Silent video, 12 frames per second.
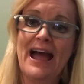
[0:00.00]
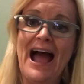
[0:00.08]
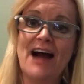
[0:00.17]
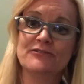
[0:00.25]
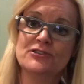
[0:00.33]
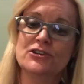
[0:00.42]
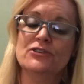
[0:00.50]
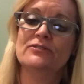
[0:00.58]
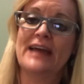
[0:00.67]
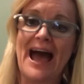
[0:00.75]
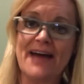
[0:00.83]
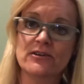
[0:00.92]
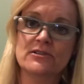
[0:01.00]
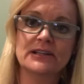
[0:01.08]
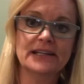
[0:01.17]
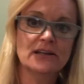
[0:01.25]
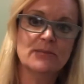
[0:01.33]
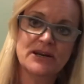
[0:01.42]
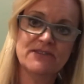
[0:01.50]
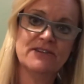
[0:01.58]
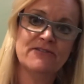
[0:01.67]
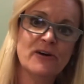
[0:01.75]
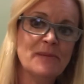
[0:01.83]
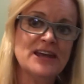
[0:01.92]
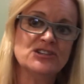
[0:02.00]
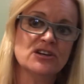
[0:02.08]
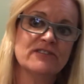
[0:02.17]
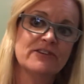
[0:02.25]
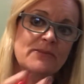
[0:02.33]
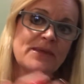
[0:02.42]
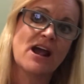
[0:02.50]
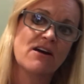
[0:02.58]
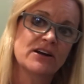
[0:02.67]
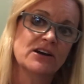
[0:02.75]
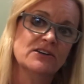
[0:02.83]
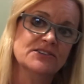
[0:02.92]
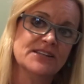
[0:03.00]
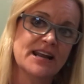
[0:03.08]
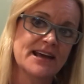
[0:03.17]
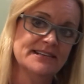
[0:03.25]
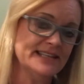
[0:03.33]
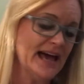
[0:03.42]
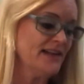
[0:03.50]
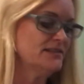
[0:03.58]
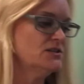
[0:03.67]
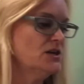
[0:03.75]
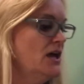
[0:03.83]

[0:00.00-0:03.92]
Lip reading: after you've gathered a little bit of information from the articles that I sent,